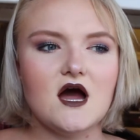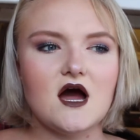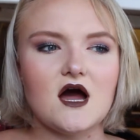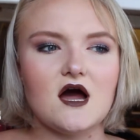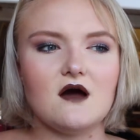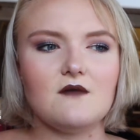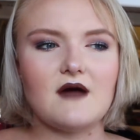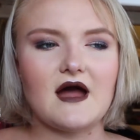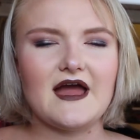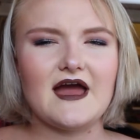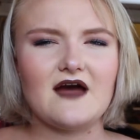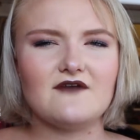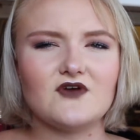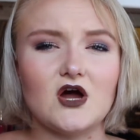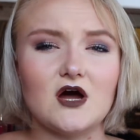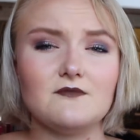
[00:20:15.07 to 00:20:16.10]
Um, I
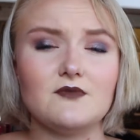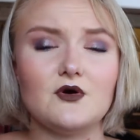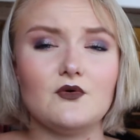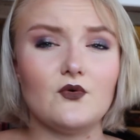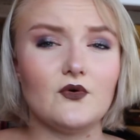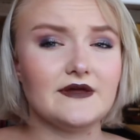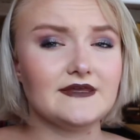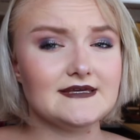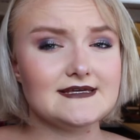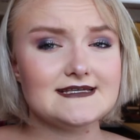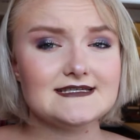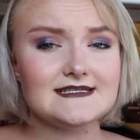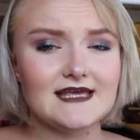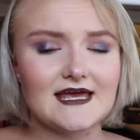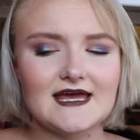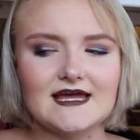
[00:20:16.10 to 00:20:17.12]
have combo oily
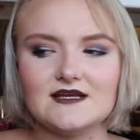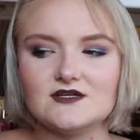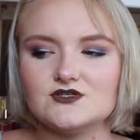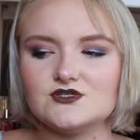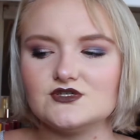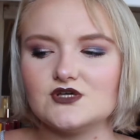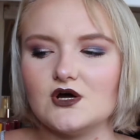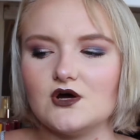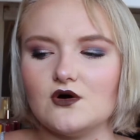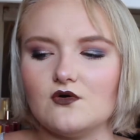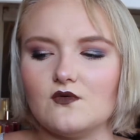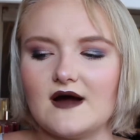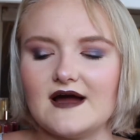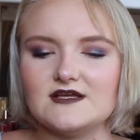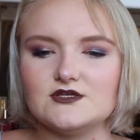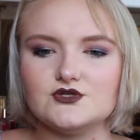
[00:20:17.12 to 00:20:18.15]
skin,
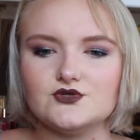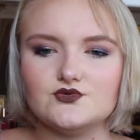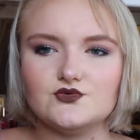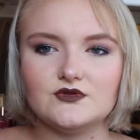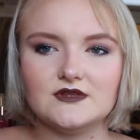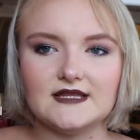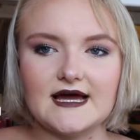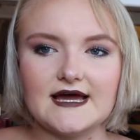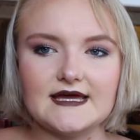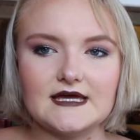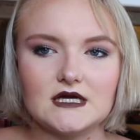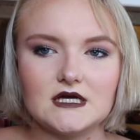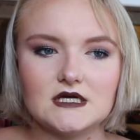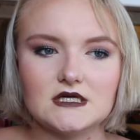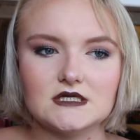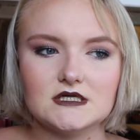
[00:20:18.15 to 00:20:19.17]
so I do
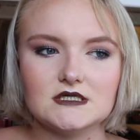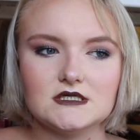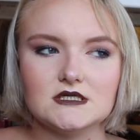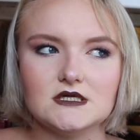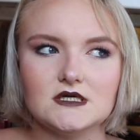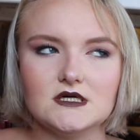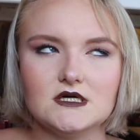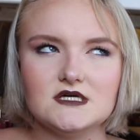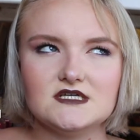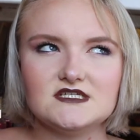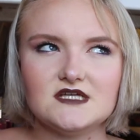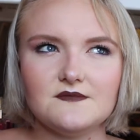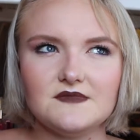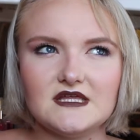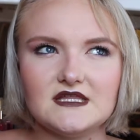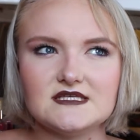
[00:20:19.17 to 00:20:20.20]
like
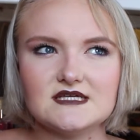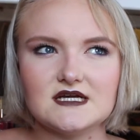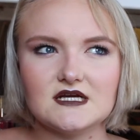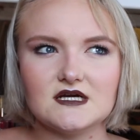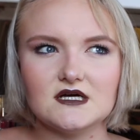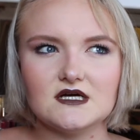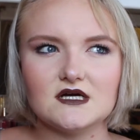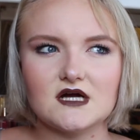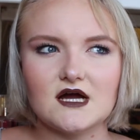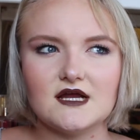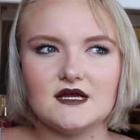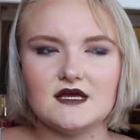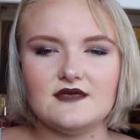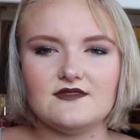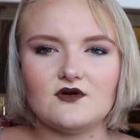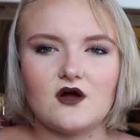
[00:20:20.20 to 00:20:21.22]
something that's gonna kind
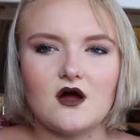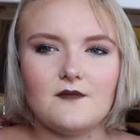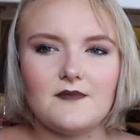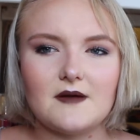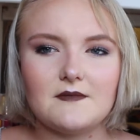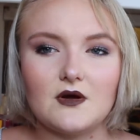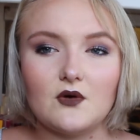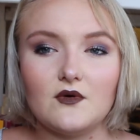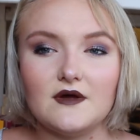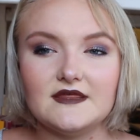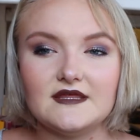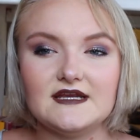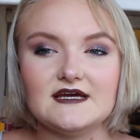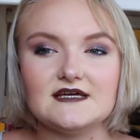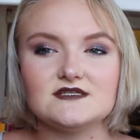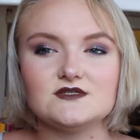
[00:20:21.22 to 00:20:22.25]
of either combat my
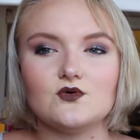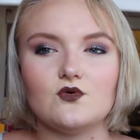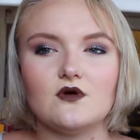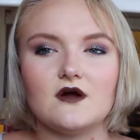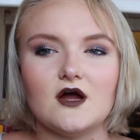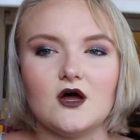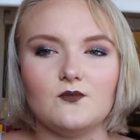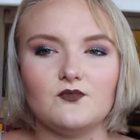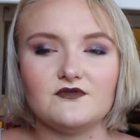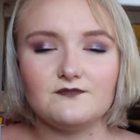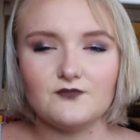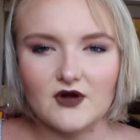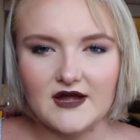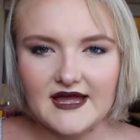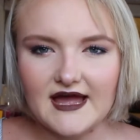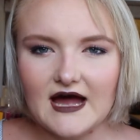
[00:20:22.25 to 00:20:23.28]
oiliness or help with
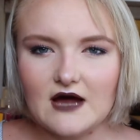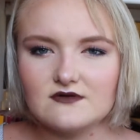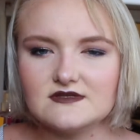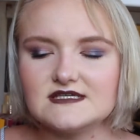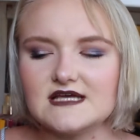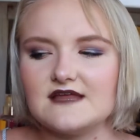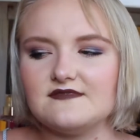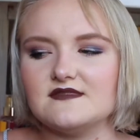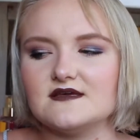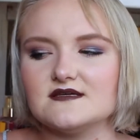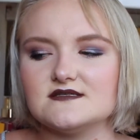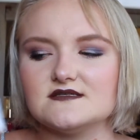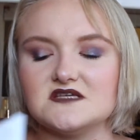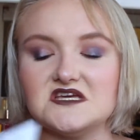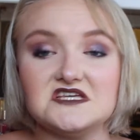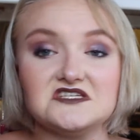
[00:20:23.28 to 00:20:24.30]
breakouts and
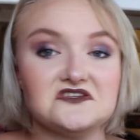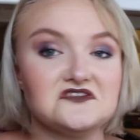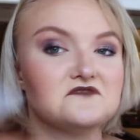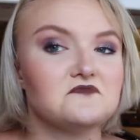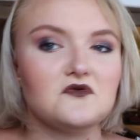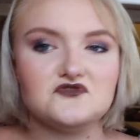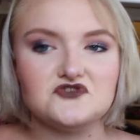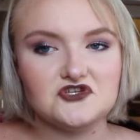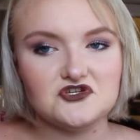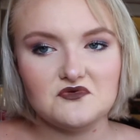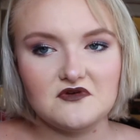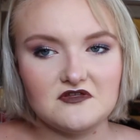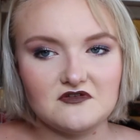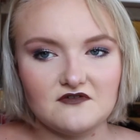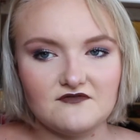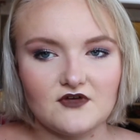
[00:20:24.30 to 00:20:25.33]
this isn't supposed to do
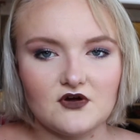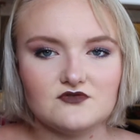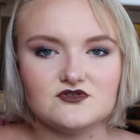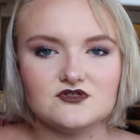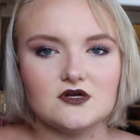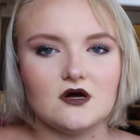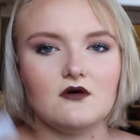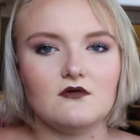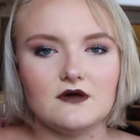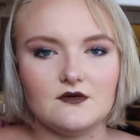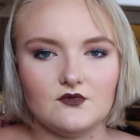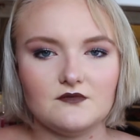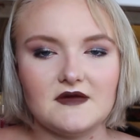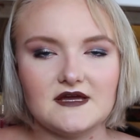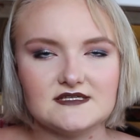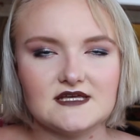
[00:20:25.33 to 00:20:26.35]
either of those so it
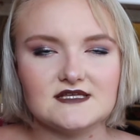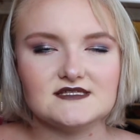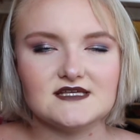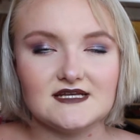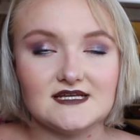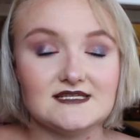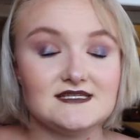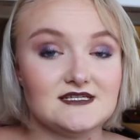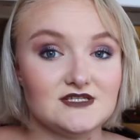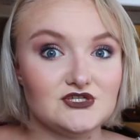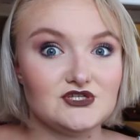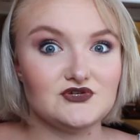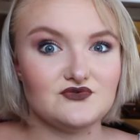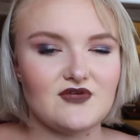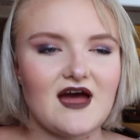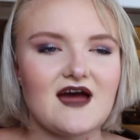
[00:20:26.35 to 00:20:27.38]
would make sense that it didn't
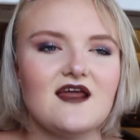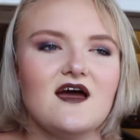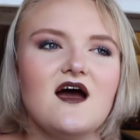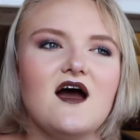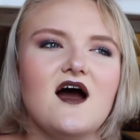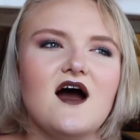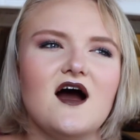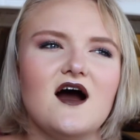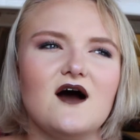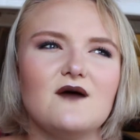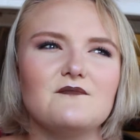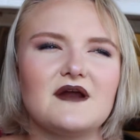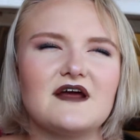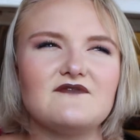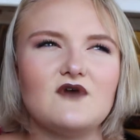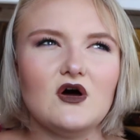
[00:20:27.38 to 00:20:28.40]
do that um,
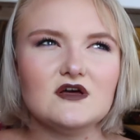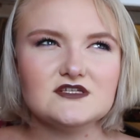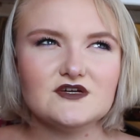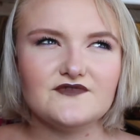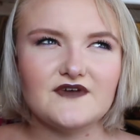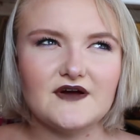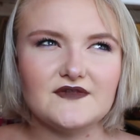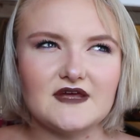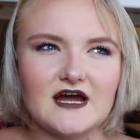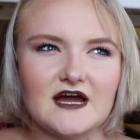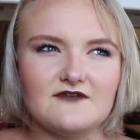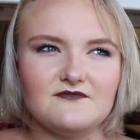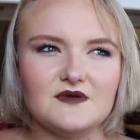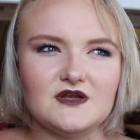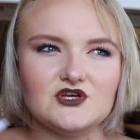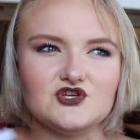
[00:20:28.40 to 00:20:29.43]
but I've also found that
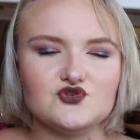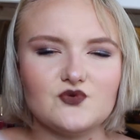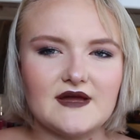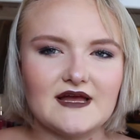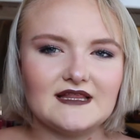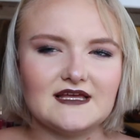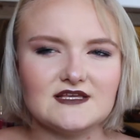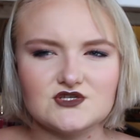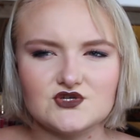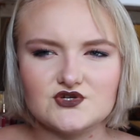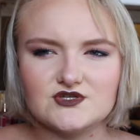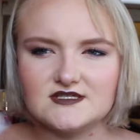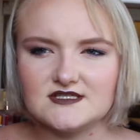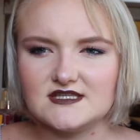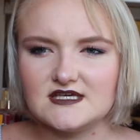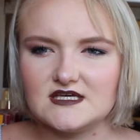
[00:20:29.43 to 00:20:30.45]
I've been enjoying
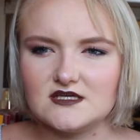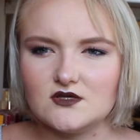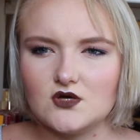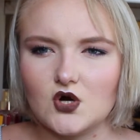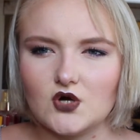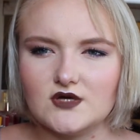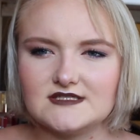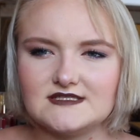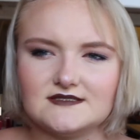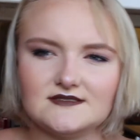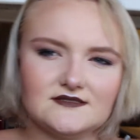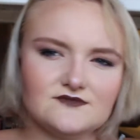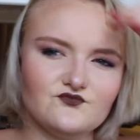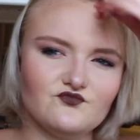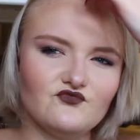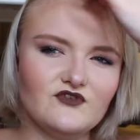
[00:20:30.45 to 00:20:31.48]
cleansers that aren't
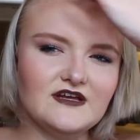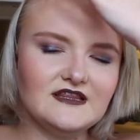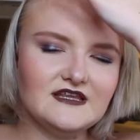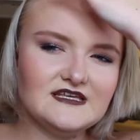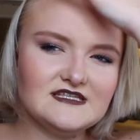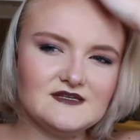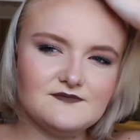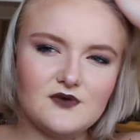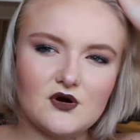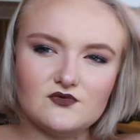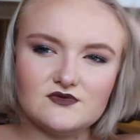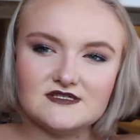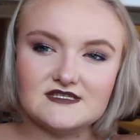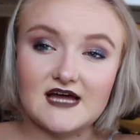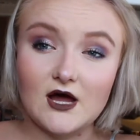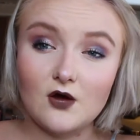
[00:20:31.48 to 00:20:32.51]
really
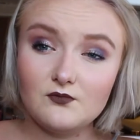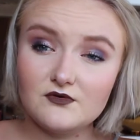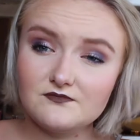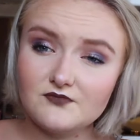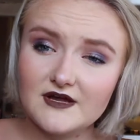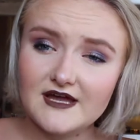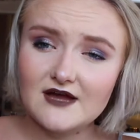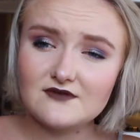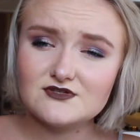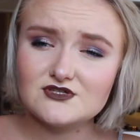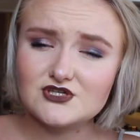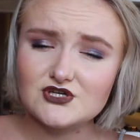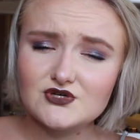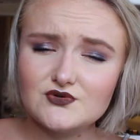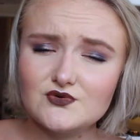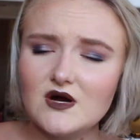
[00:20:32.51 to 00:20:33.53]
supposed to help with breakouts
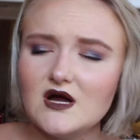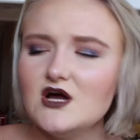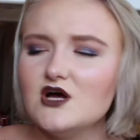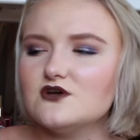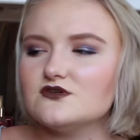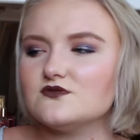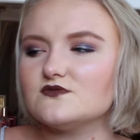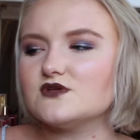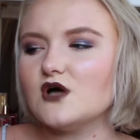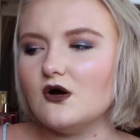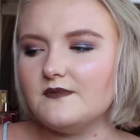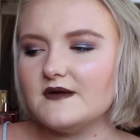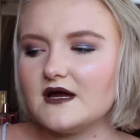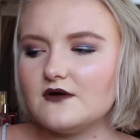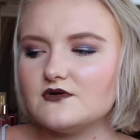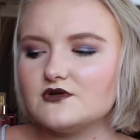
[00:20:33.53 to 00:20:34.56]
too. So I was
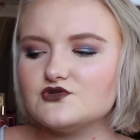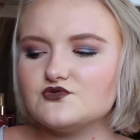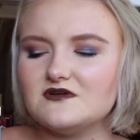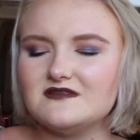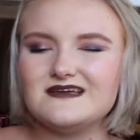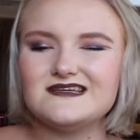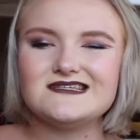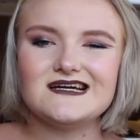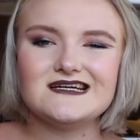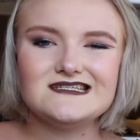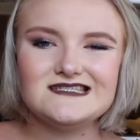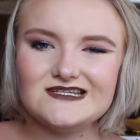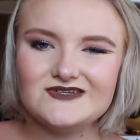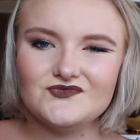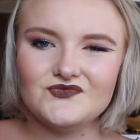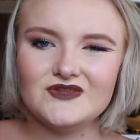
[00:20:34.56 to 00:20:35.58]
hoping I would enjoy this. I
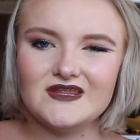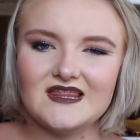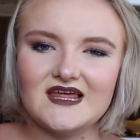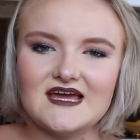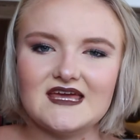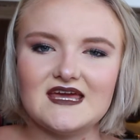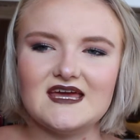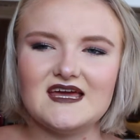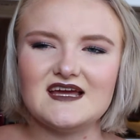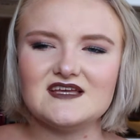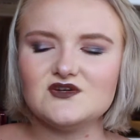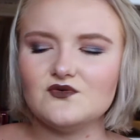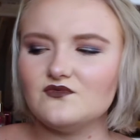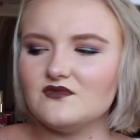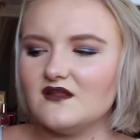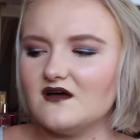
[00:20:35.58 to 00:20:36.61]
didn't really like it. I
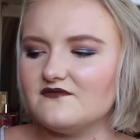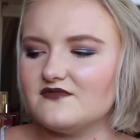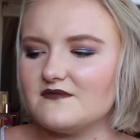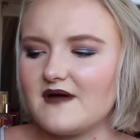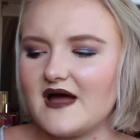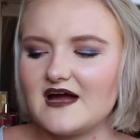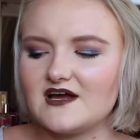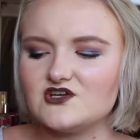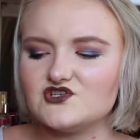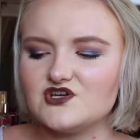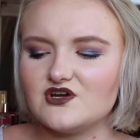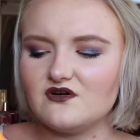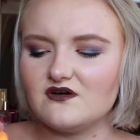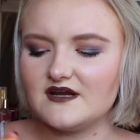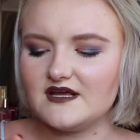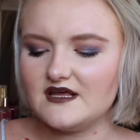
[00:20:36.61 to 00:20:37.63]
don't love the packaging
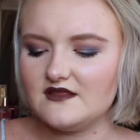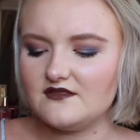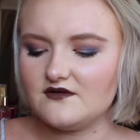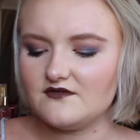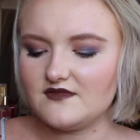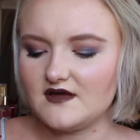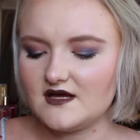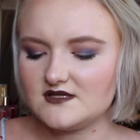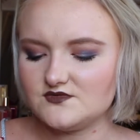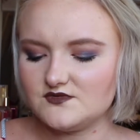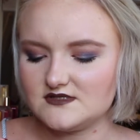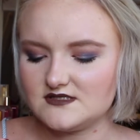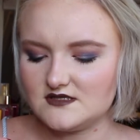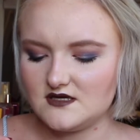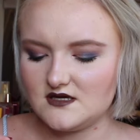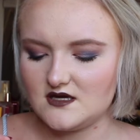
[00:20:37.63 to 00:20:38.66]
on it either. That's
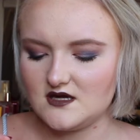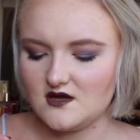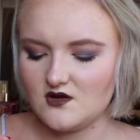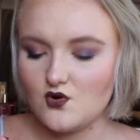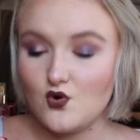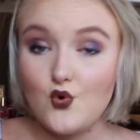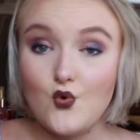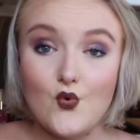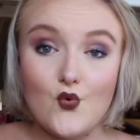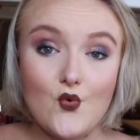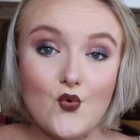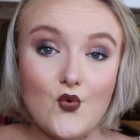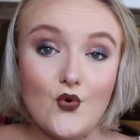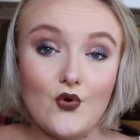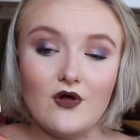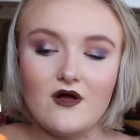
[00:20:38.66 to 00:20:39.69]
what's leaking.
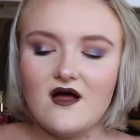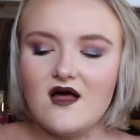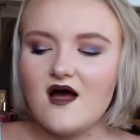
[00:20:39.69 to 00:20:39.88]
Cool.